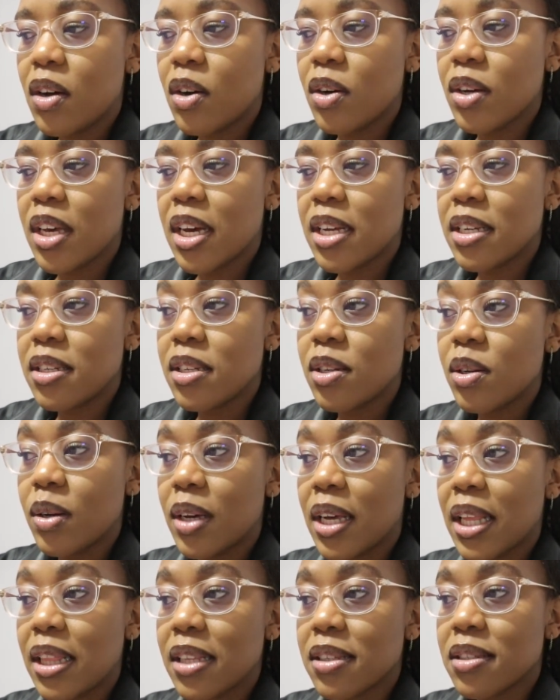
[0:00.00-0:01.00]
okay, I didn't
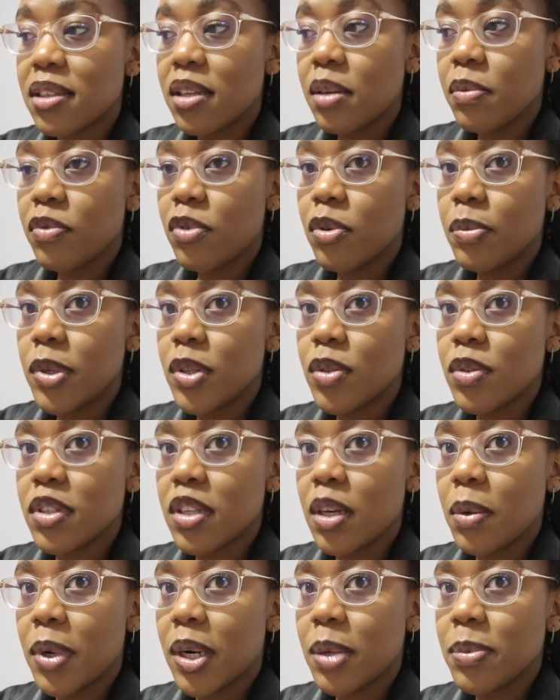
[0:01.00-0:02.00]
look at the slip for me to
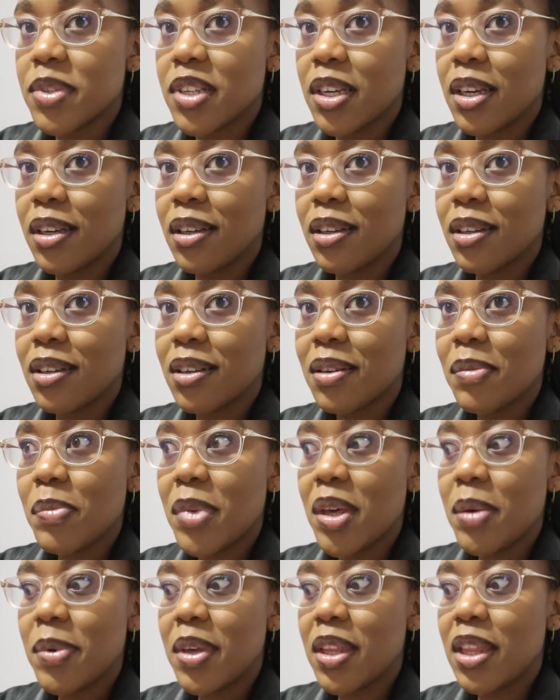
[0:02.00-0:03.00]
say what I'm saying.
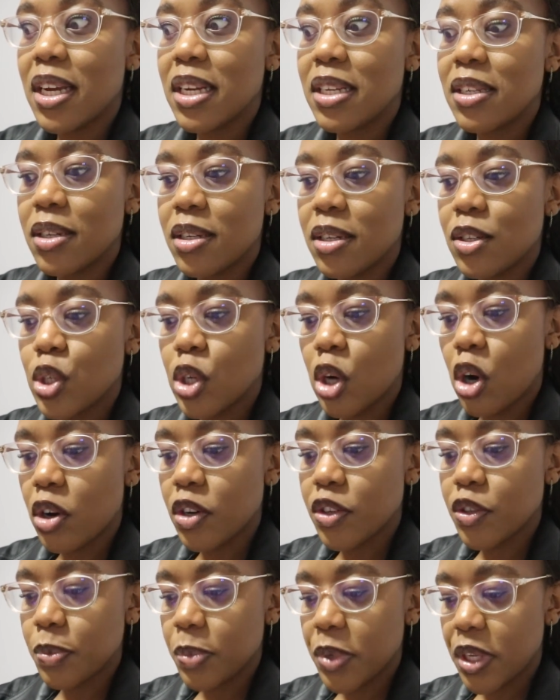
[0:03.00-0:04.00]
Maybe they did
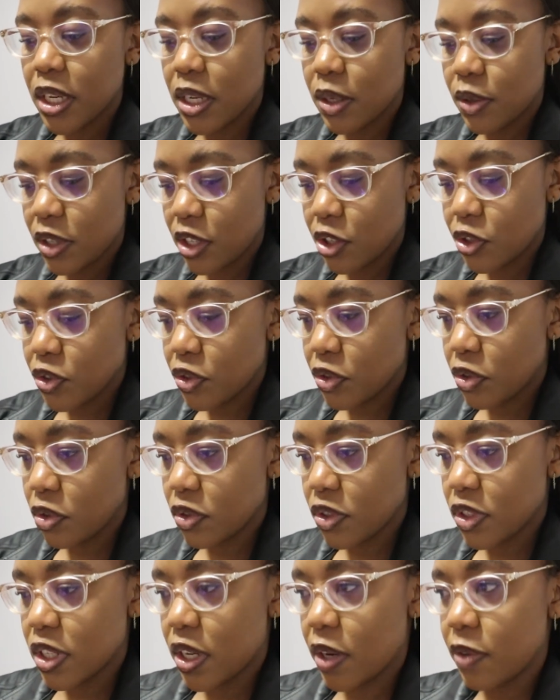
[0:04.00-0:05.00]
charge me
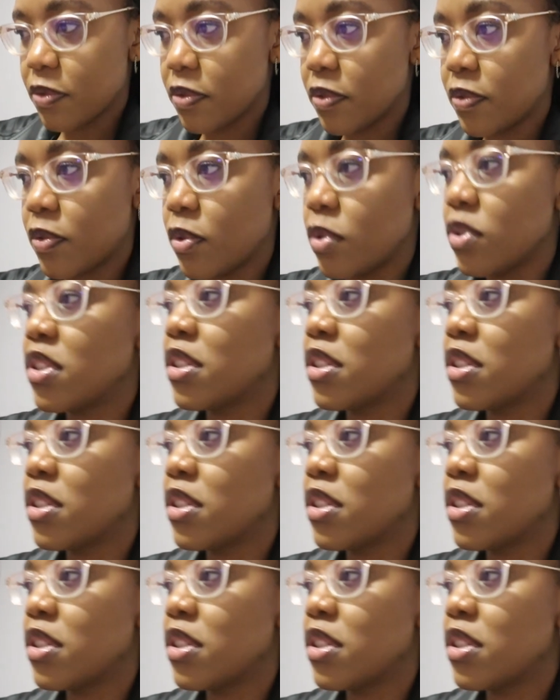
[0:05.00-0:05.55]
additional stuff for